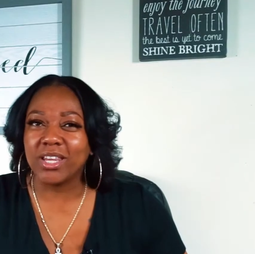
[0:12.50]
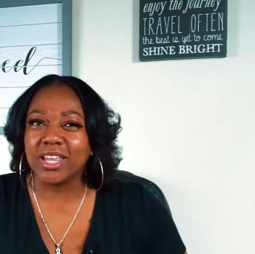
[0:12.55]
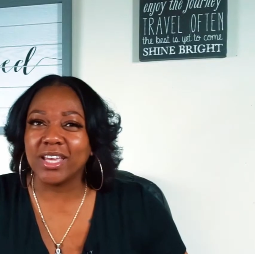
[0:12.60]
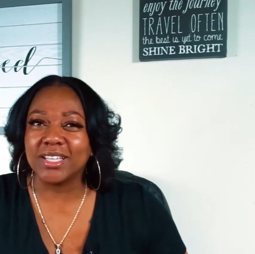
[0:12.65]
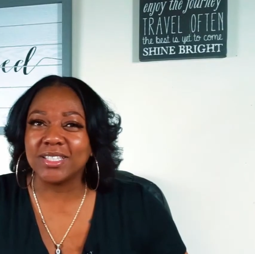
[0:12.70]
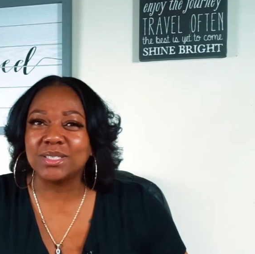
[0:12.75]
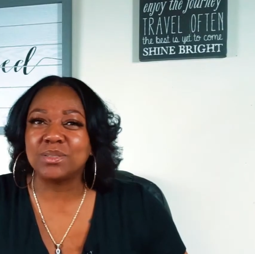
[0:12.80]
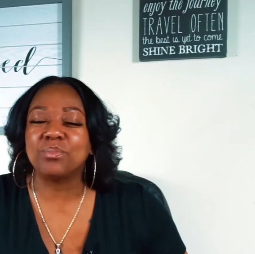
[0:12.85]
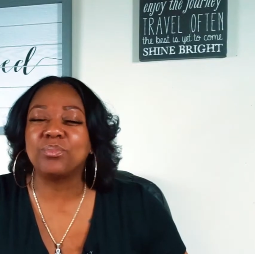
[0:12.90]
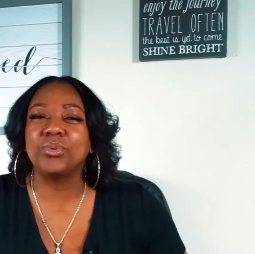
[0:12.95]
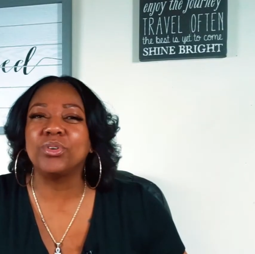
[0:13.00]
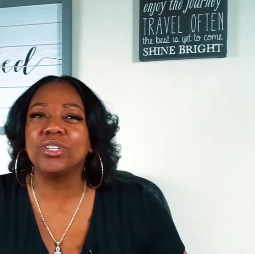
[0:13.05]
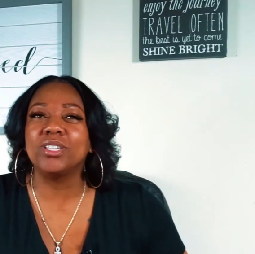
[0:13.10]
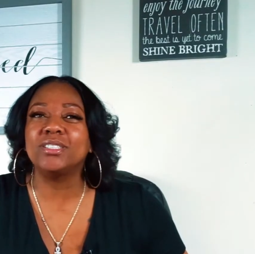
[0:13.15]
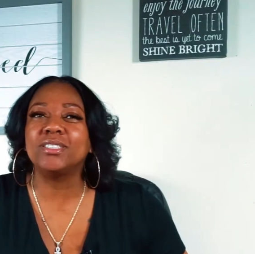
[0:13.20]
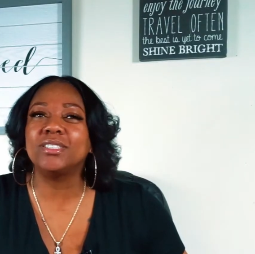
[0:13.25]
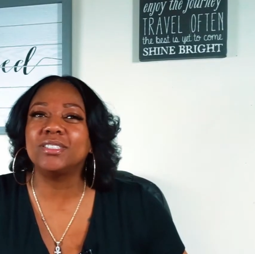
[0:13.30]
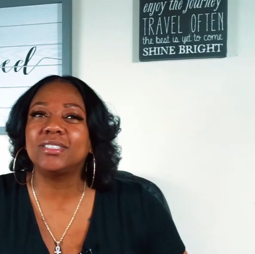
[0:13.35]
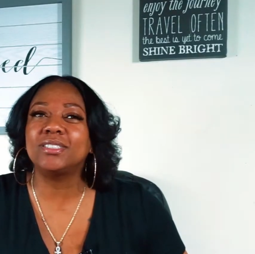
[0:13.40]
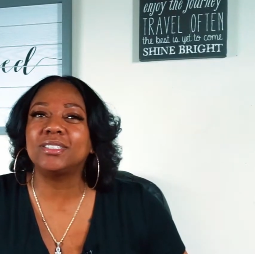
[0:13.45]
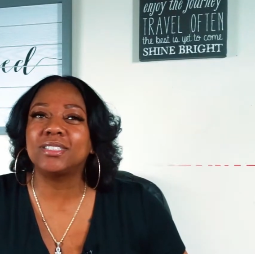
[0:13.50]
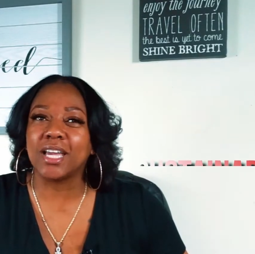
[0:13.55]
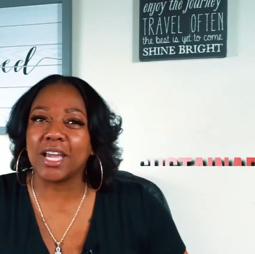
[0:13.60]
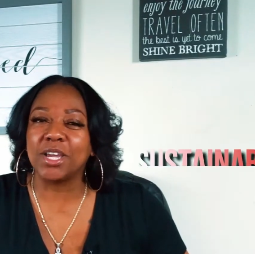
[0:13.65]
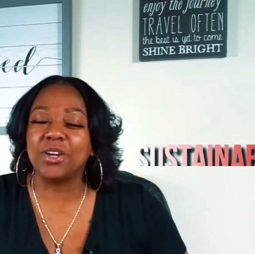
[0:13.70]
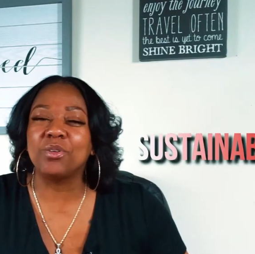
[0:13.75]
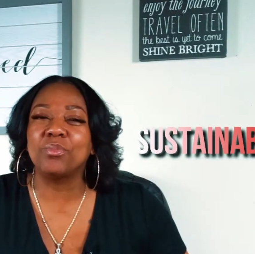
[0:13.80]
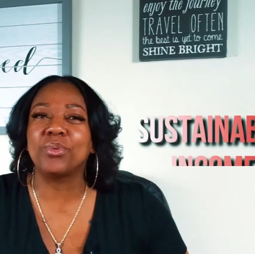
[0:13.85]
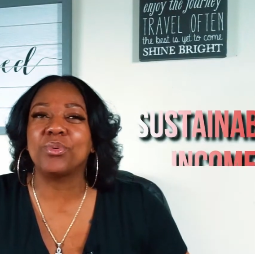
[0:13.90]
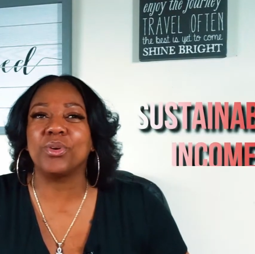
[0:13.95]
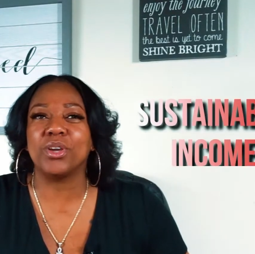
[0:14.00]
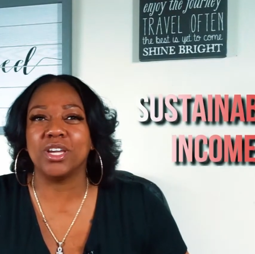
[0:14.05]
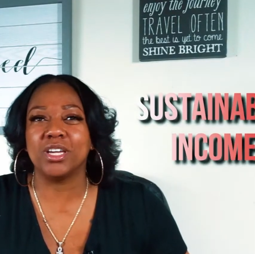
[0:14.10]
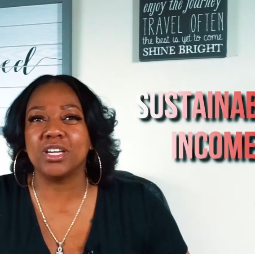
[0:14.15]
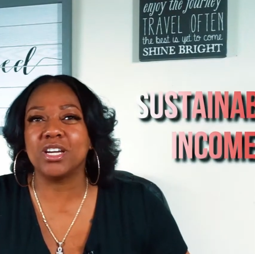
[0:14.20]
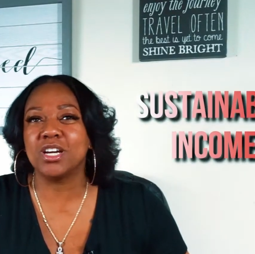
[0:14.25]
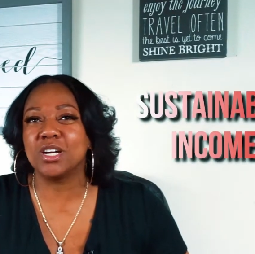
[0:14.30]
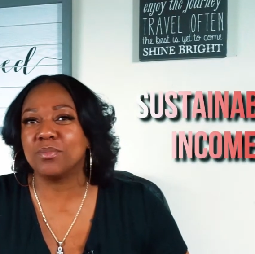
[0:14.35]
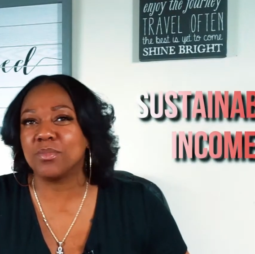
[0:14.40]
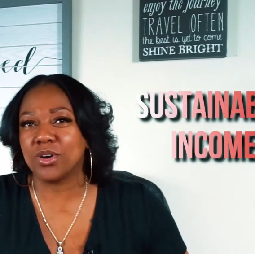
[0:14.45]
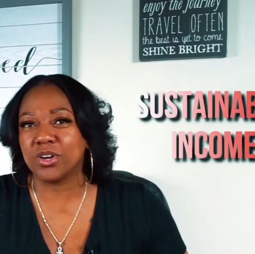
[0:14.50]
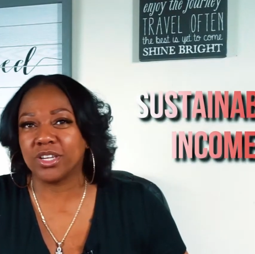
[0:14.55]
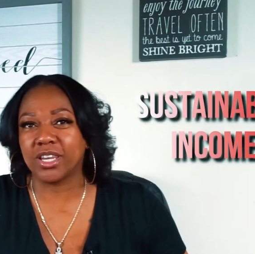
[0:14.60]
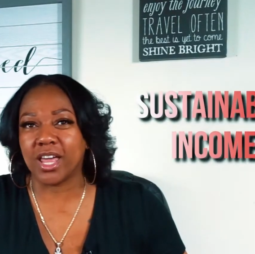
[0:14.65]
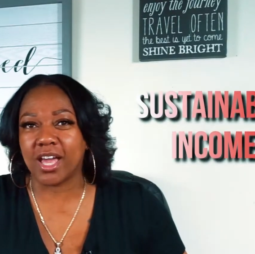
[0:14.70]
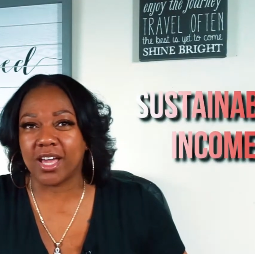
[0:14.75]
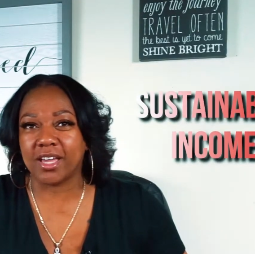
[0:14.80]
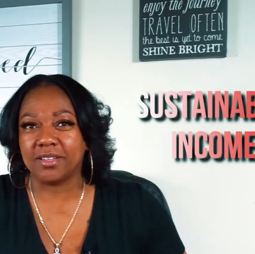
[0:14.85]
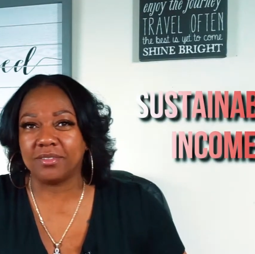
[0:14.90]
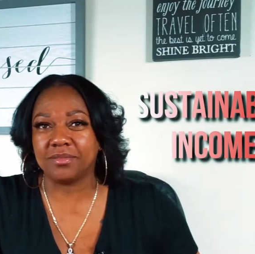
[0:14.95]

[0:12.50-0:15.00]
as build a sustainable income online.